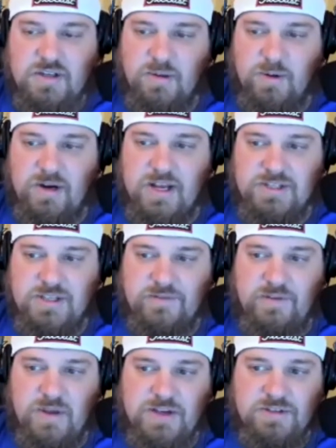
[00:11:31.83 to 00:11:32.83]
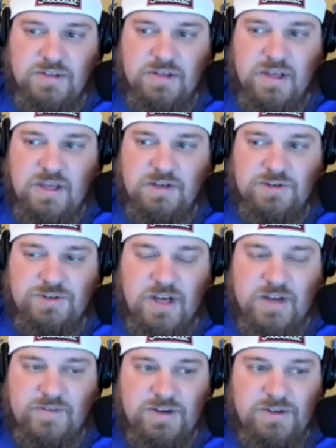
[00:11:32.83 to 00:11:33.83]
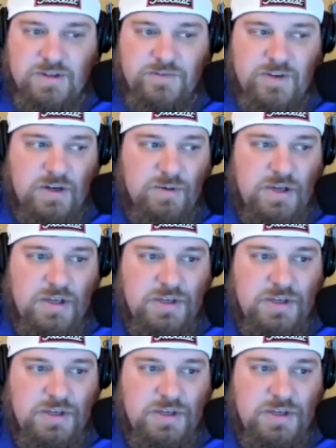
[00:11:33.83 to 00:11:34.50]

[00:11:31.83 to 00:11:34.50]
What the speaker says: whereas if you actually hit your drive into the fairway,